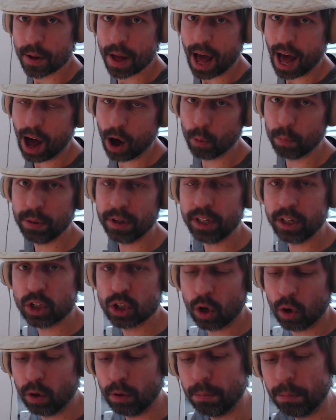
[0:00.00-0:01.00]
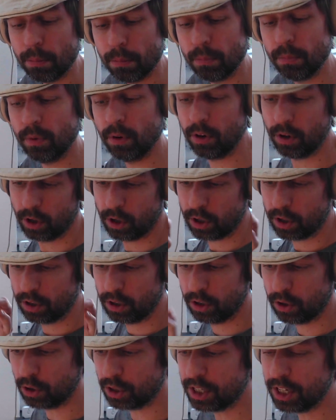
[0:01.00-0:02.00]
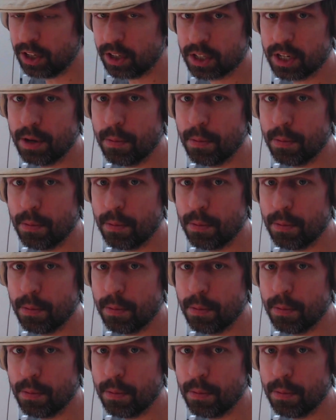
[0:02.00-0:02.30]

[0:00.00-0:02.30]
how Billy Joel continuously